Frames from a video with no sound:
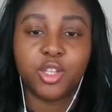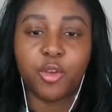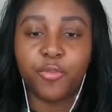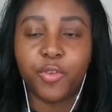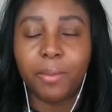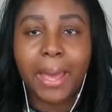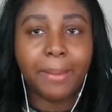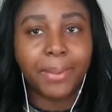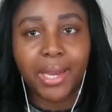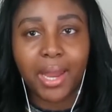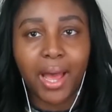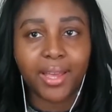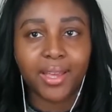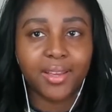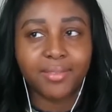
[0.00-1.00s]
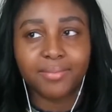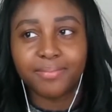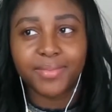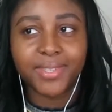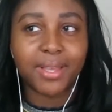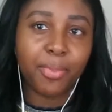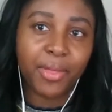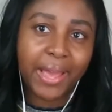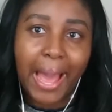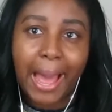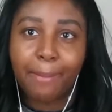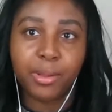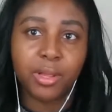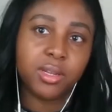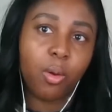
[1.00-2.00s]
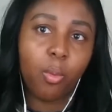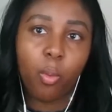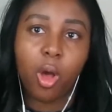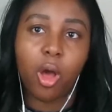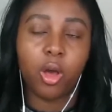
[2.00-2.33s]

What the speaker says: Sophie, maybe like something happened at